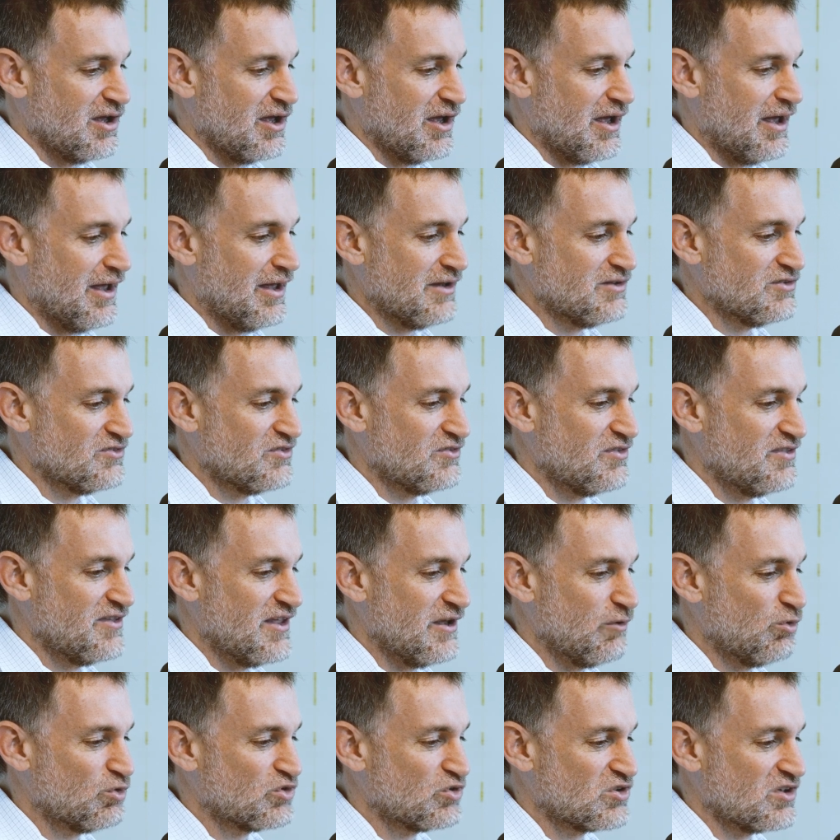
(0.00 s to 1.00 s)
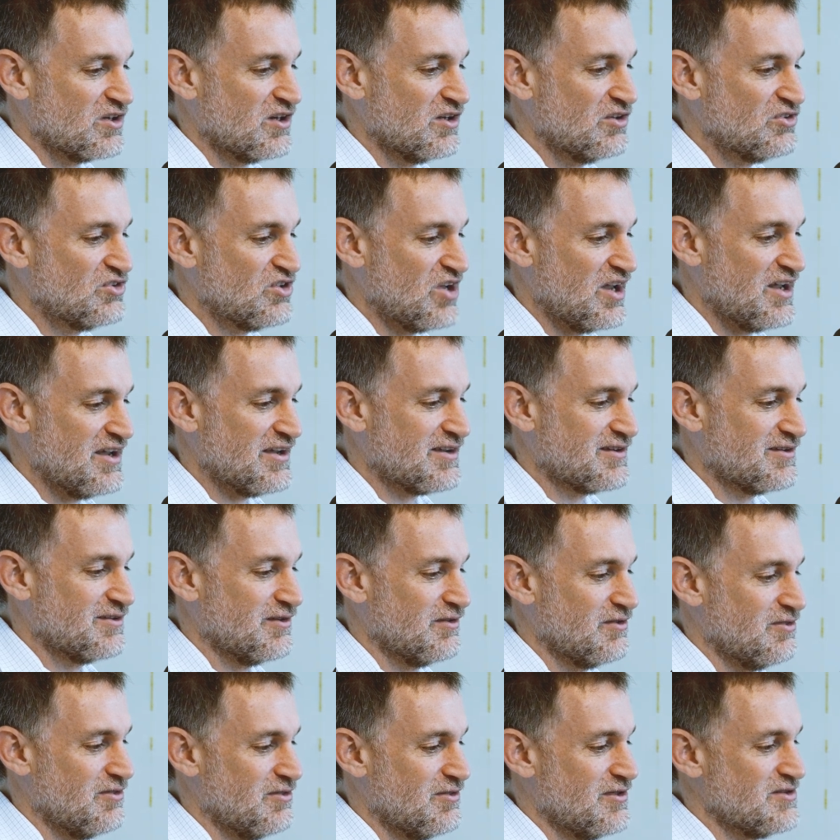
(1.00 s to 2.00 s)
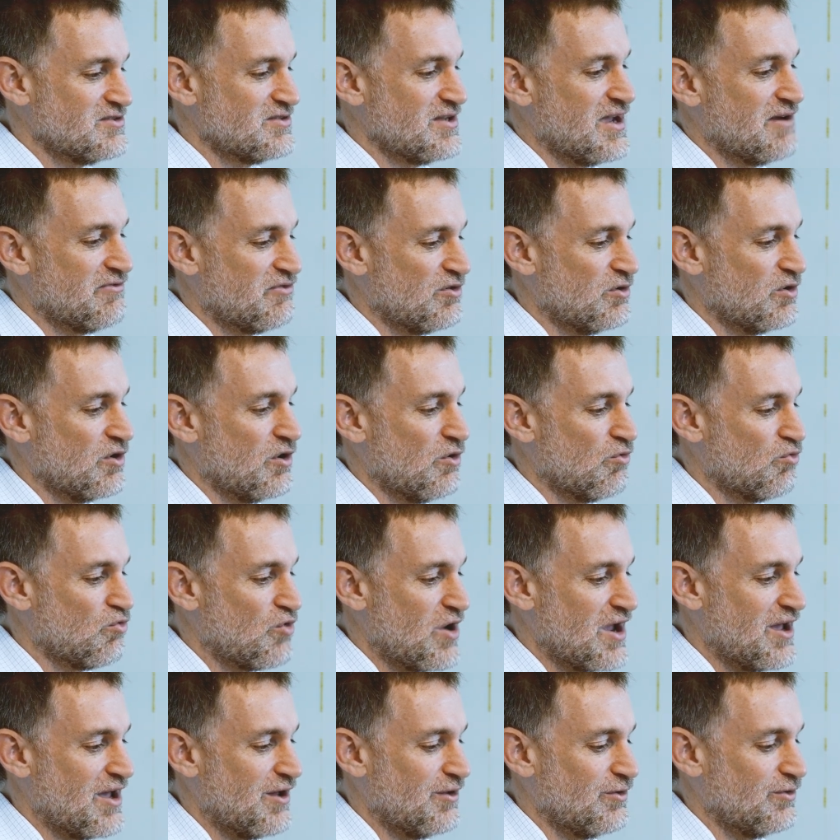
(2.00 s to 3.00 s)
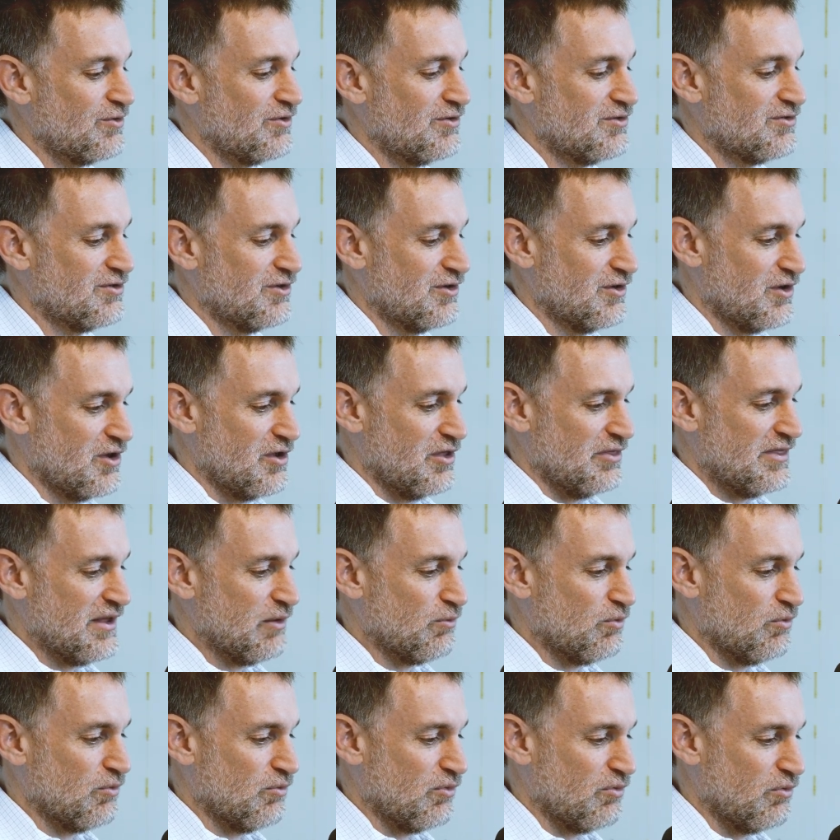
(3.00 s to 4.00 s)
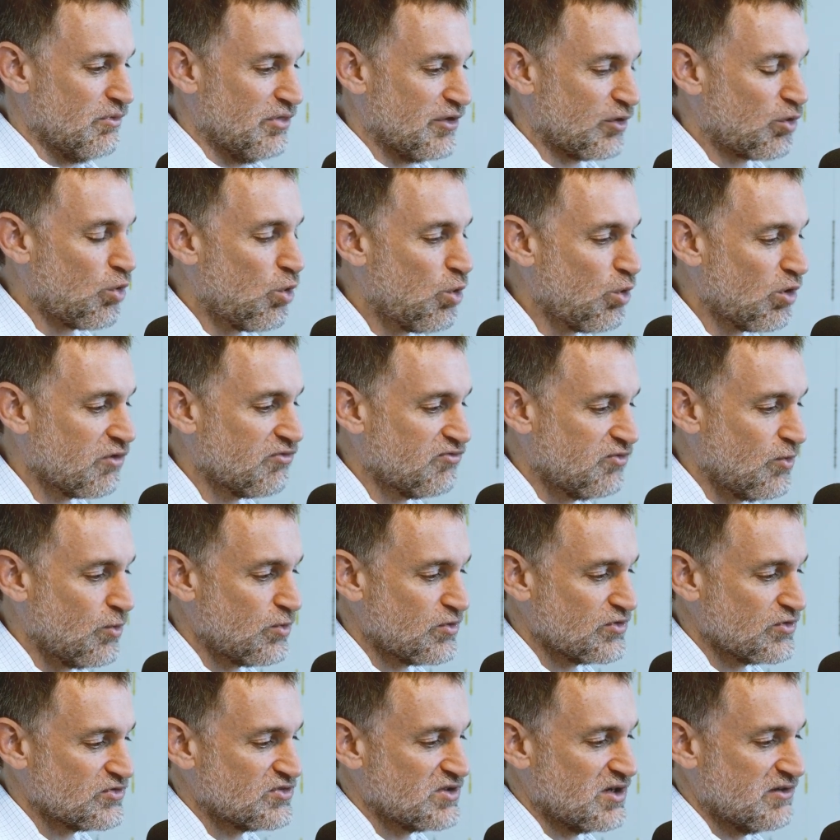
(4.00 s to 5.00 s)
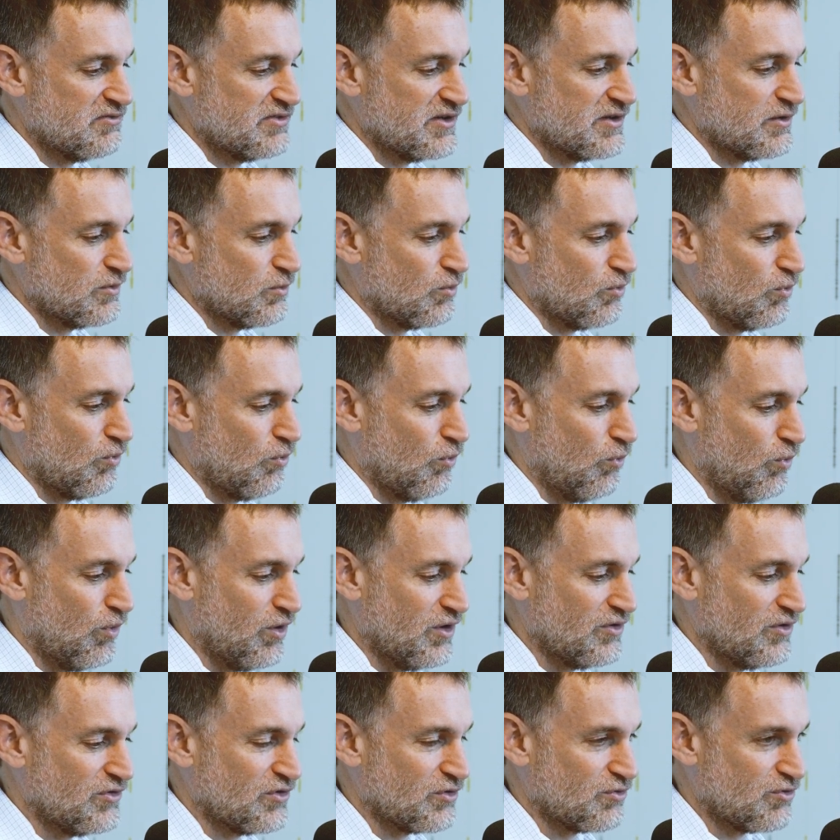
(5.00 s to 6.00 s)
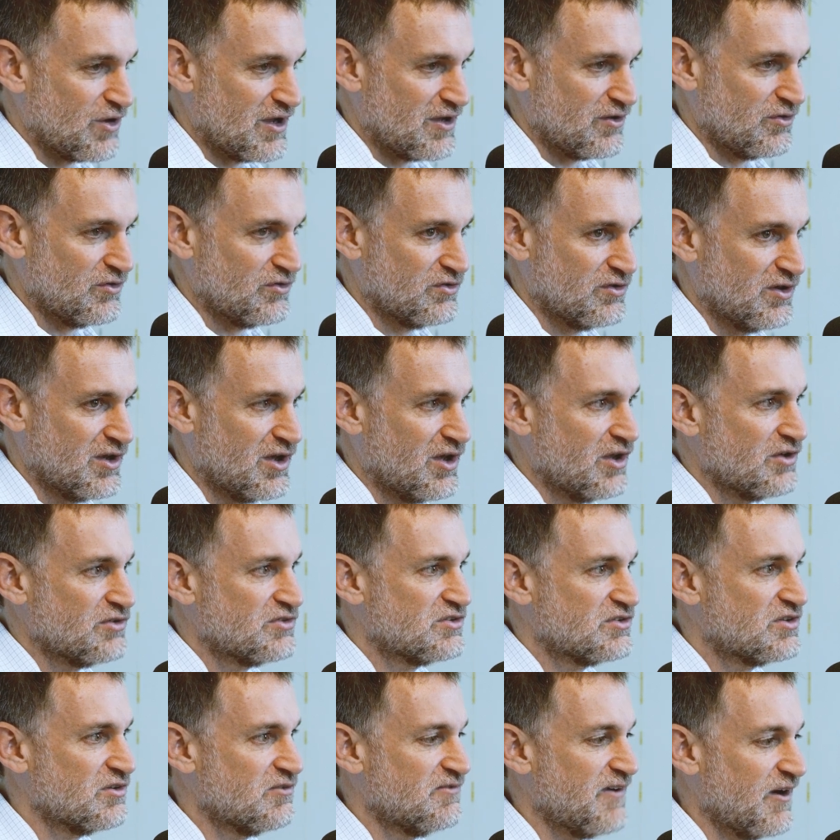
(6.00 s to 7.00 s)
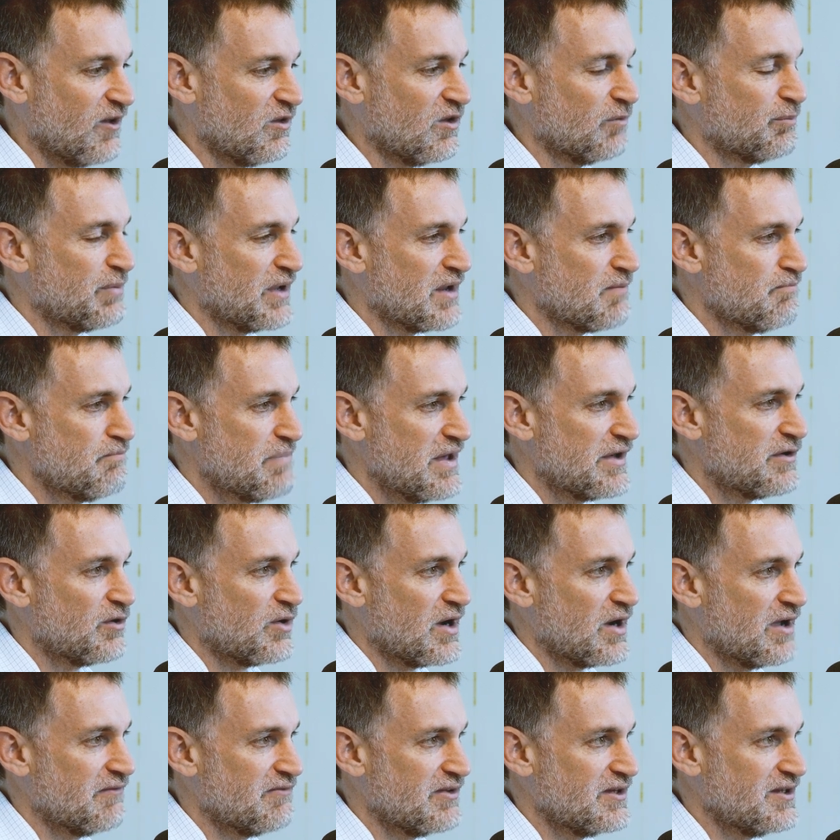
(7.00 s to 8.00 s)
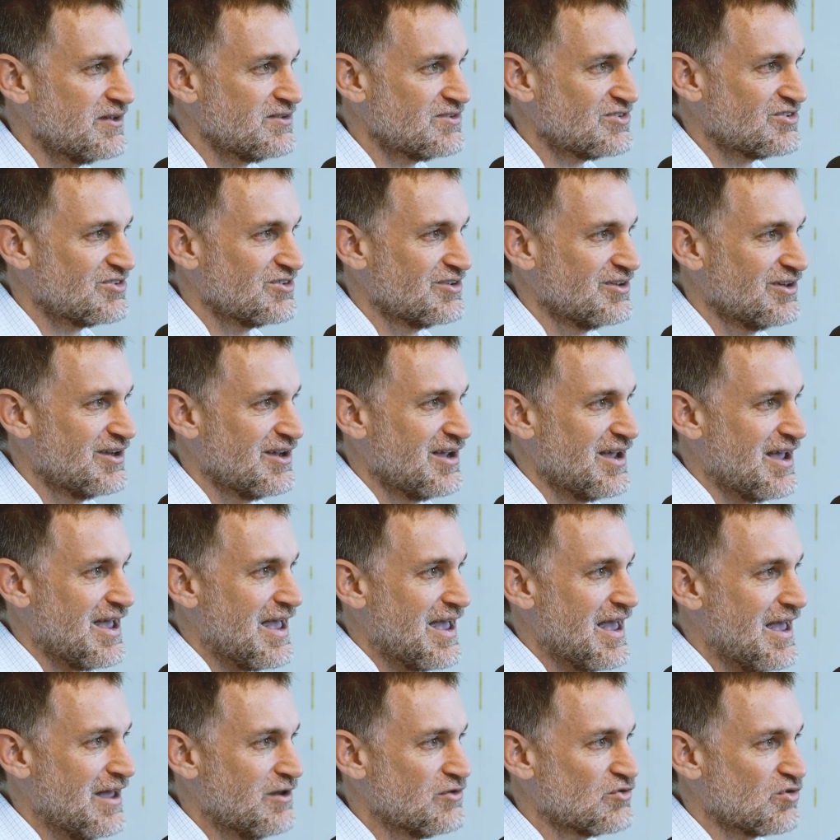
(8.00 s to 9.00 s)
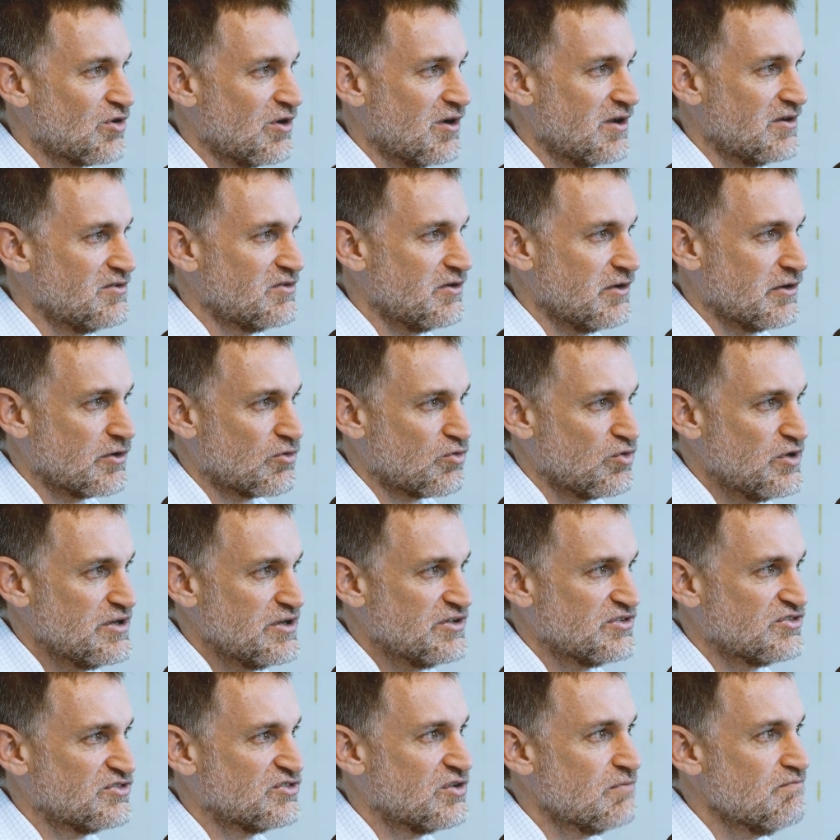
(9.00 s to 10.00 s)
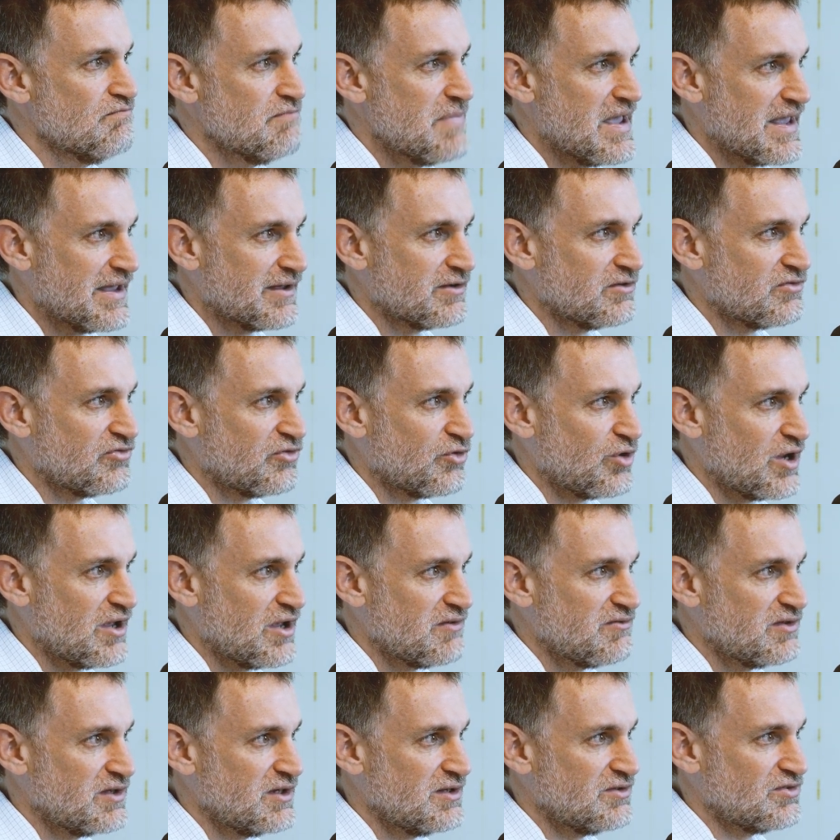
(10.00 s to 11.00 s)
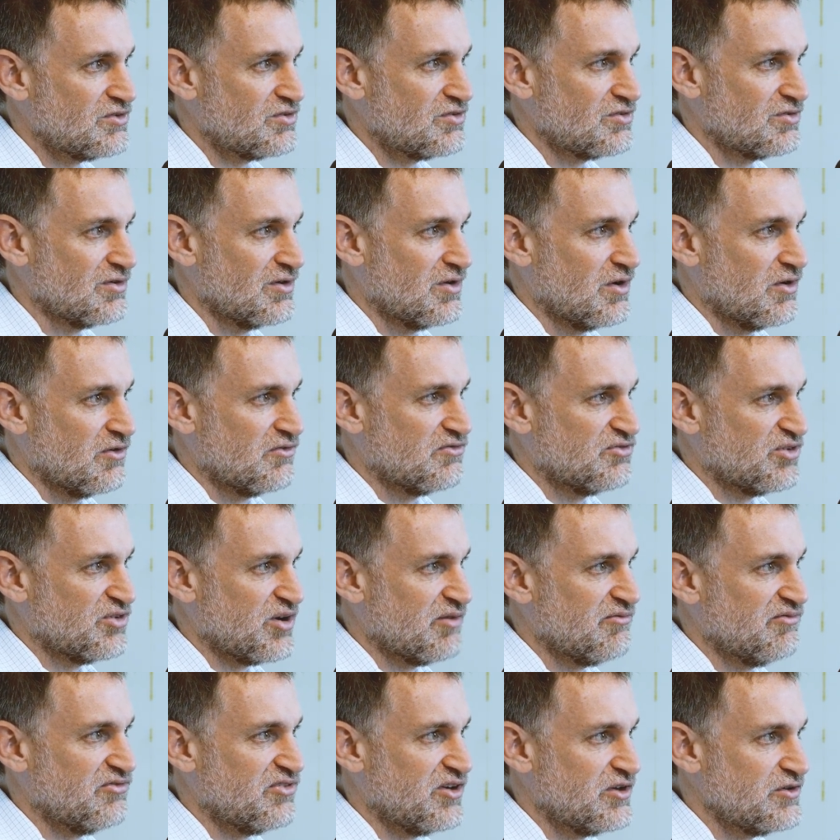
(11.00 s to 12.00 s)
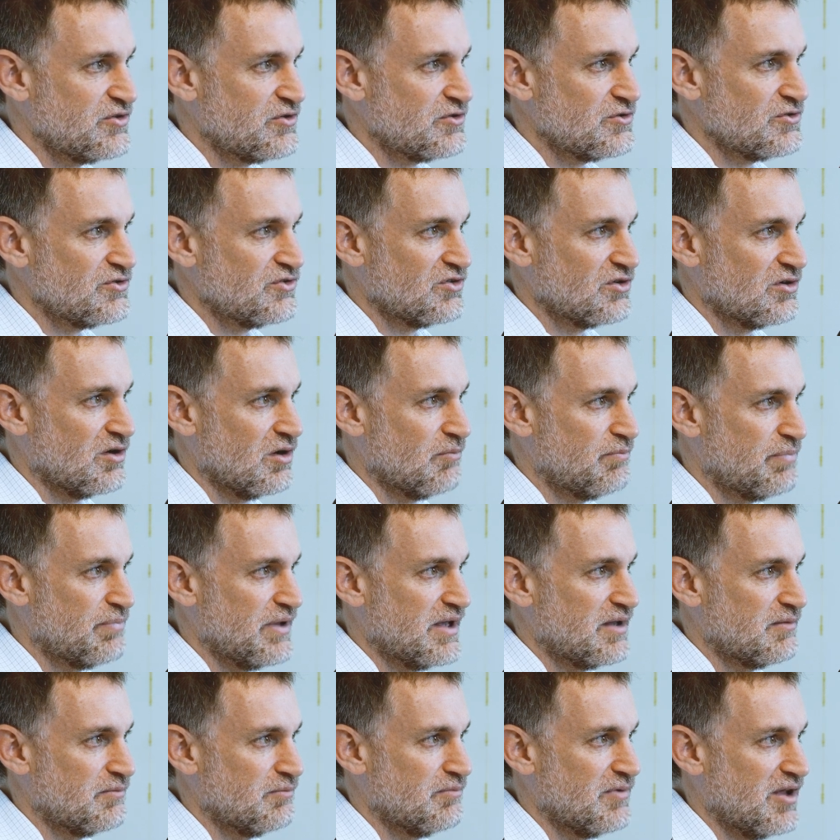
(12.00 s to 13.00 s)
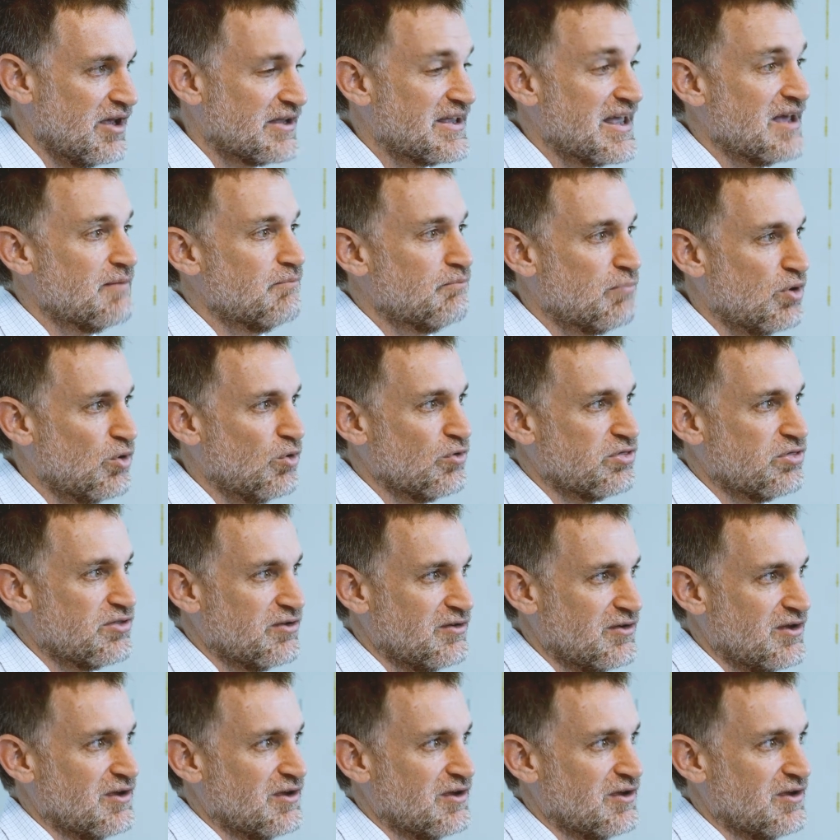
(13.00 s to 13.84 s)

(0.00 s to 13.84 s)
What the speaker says: And it was going to take this effort around that. The core focus of it was around developing better evidence and trying to increase demand for evidence from funders, again, both